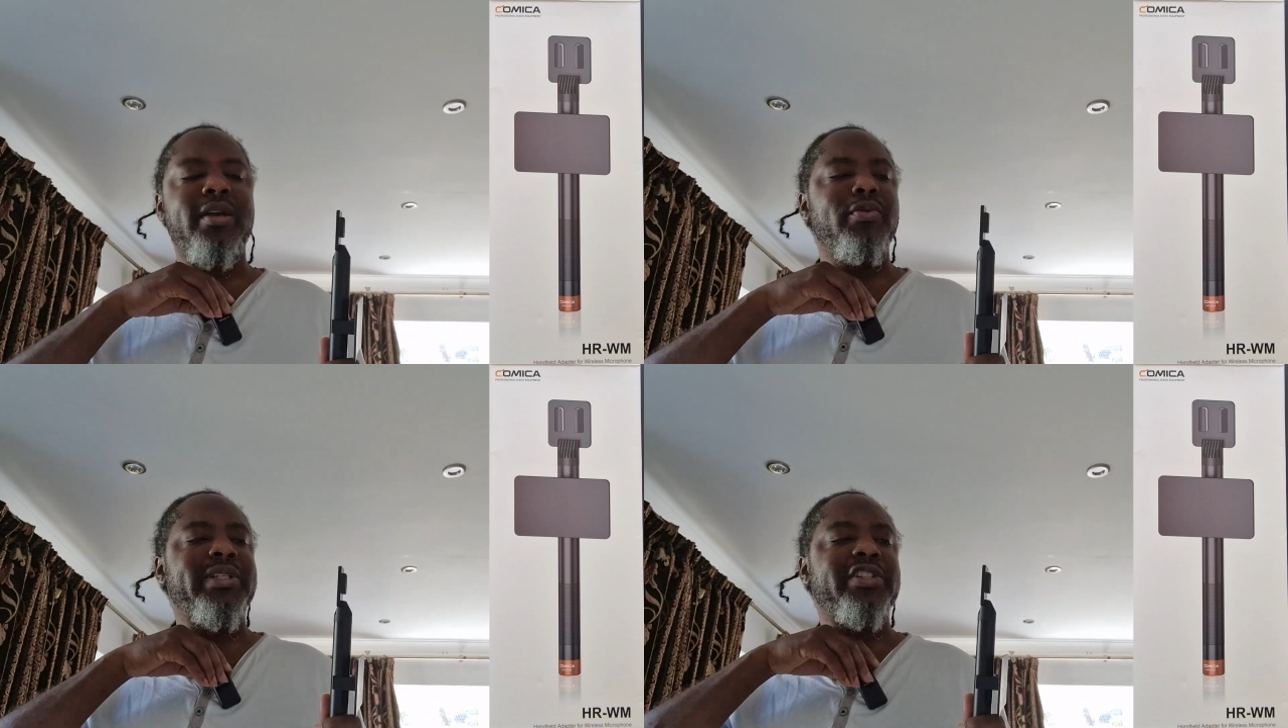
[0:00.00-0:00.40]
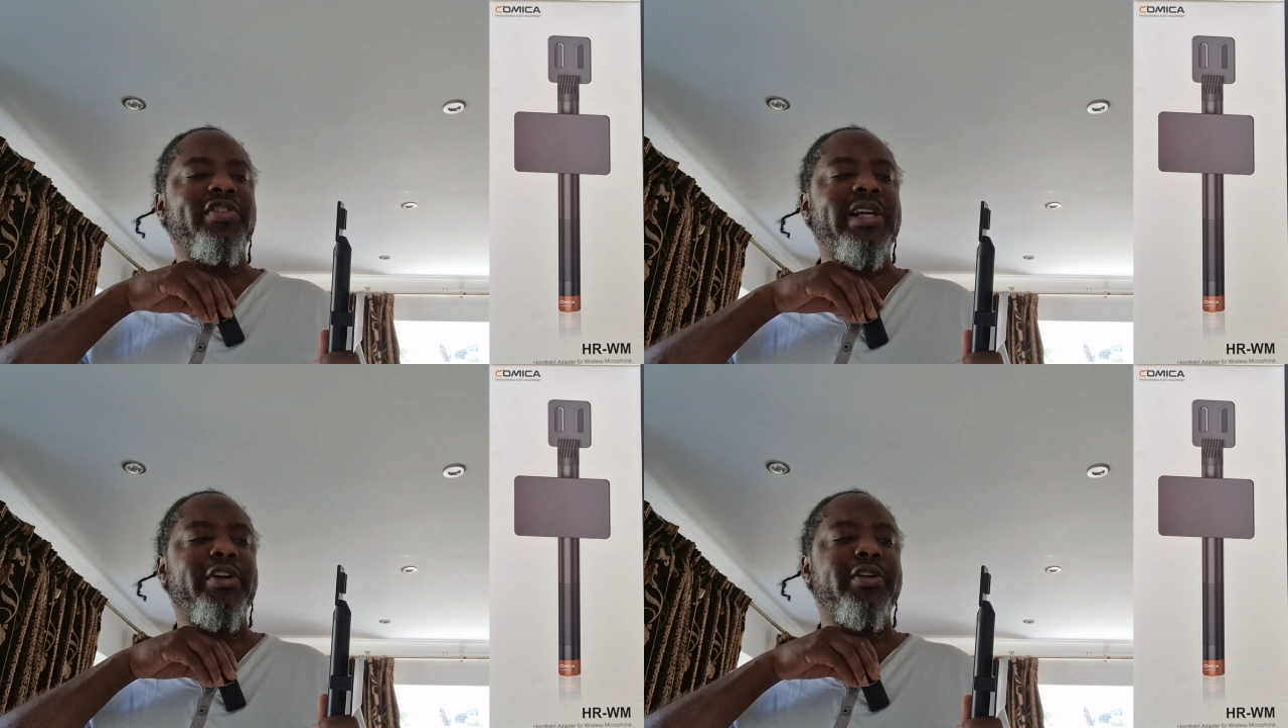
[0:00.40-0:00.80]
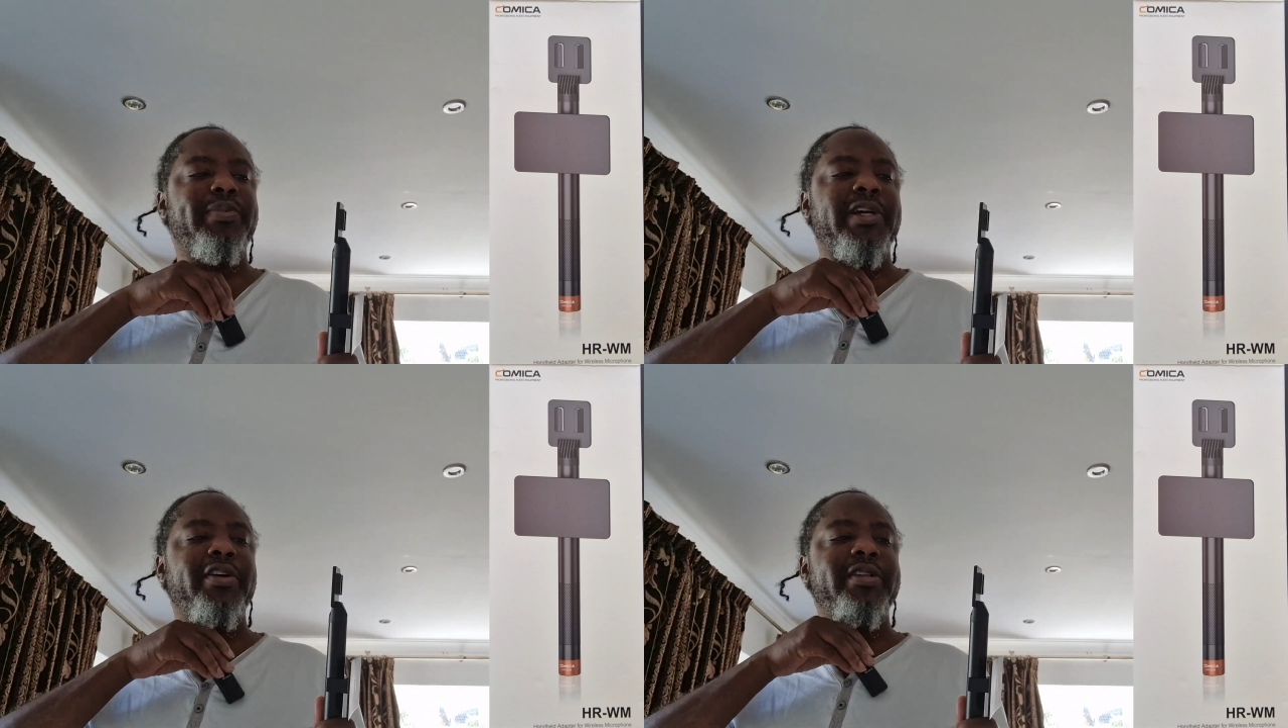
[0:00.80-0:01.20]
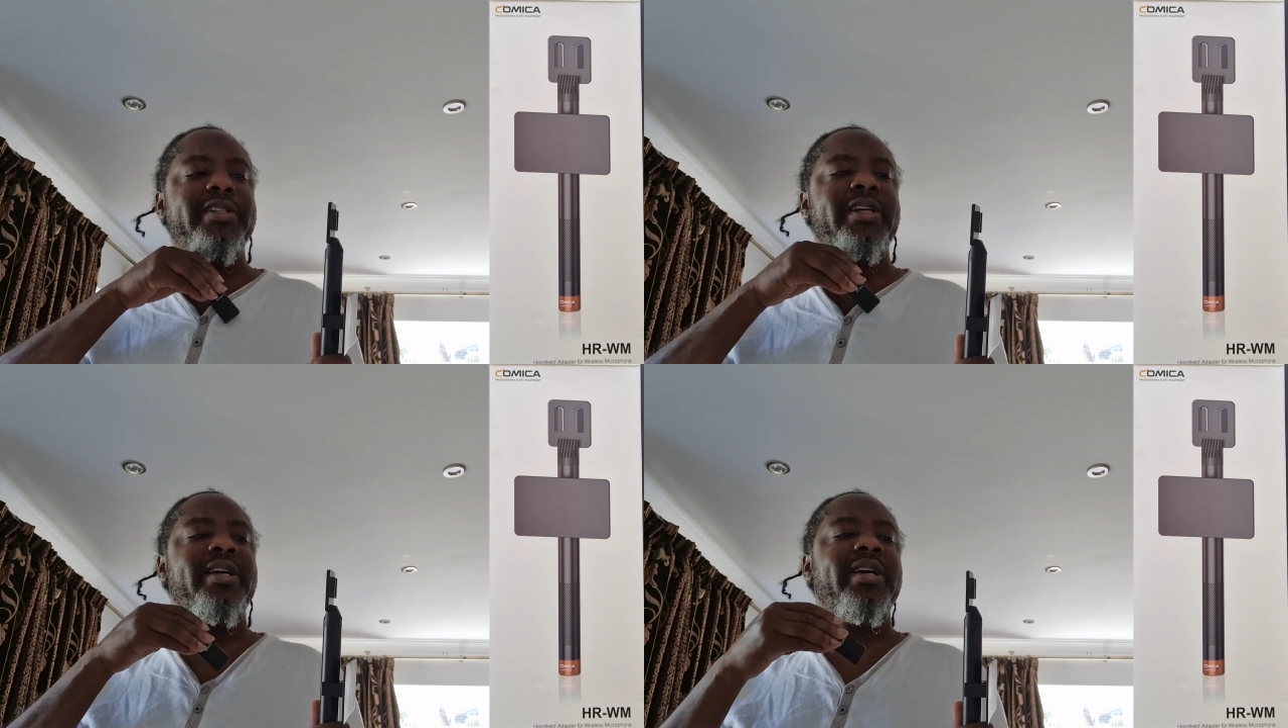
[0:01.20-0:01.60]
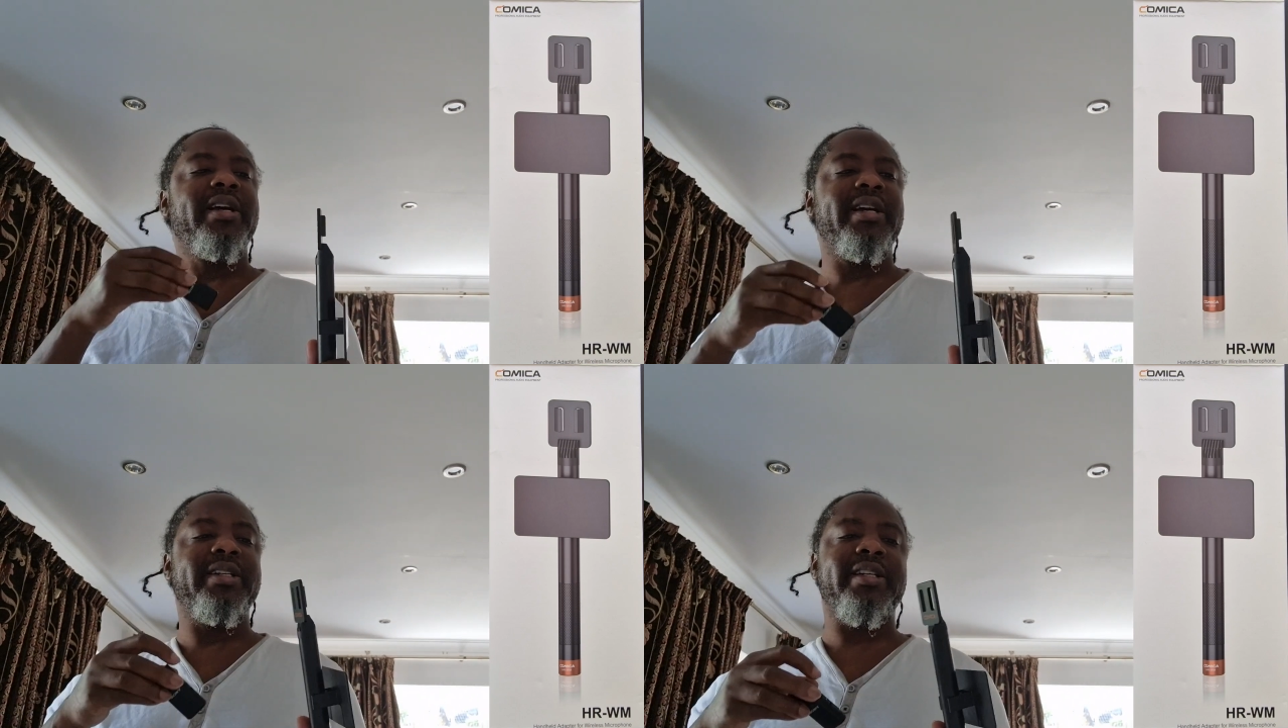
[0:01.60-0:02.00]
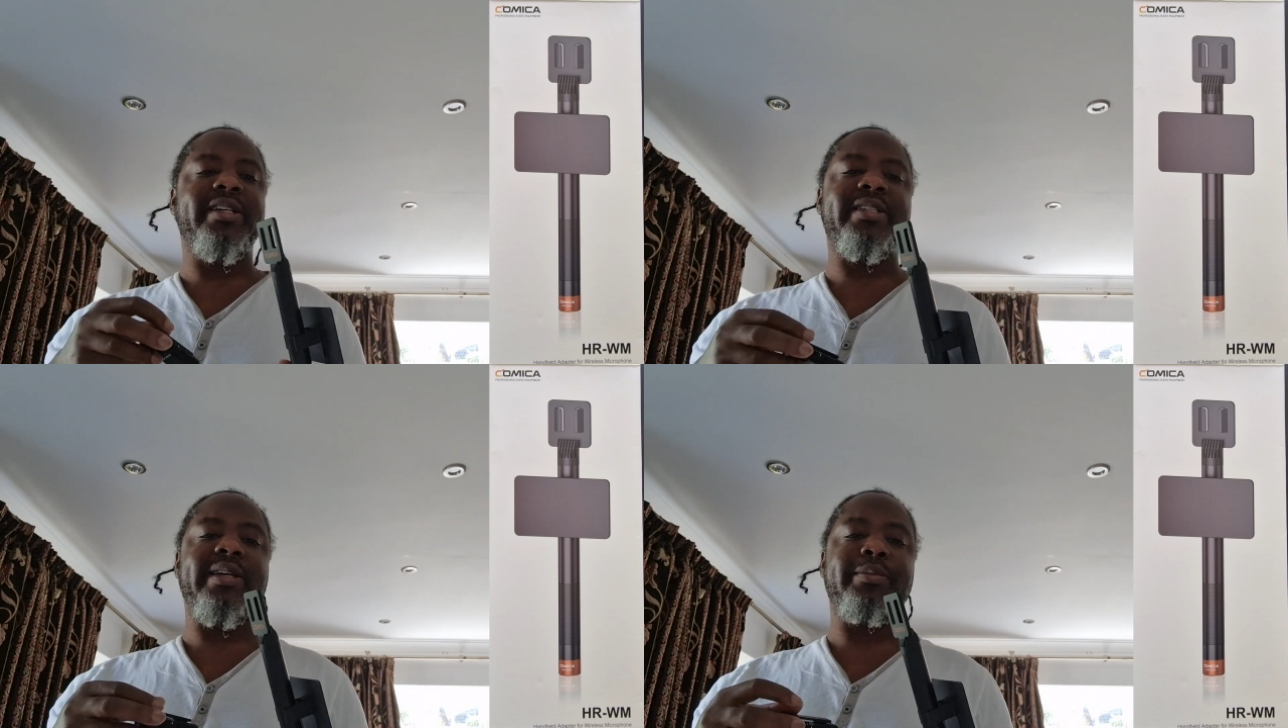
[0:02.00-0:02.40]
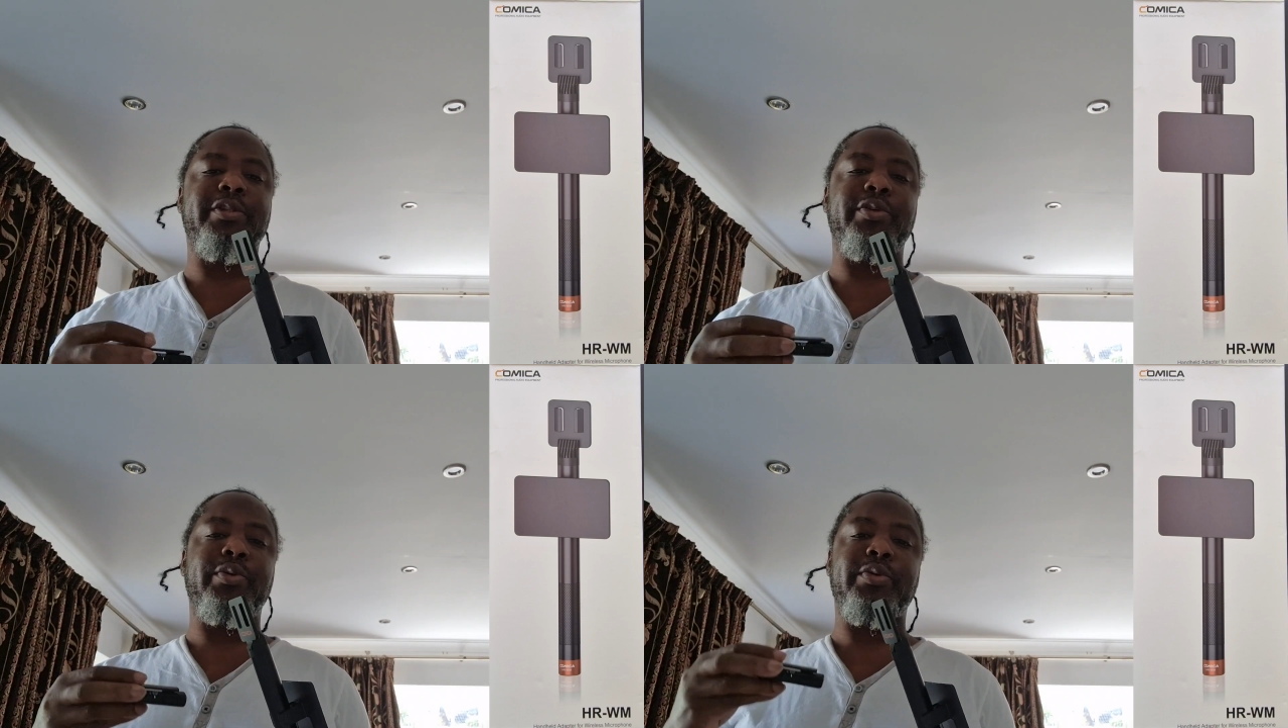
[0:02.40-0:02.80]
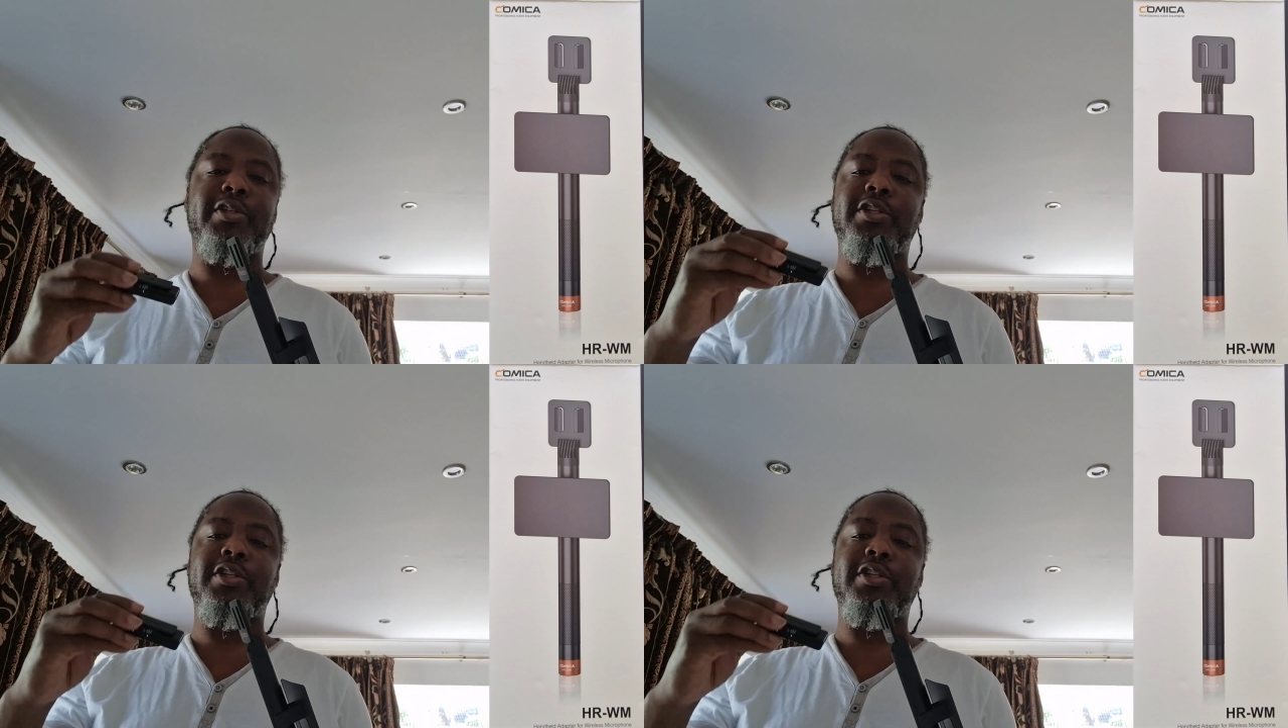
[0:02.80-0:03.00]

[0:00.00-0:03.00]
which is really good because it does seem to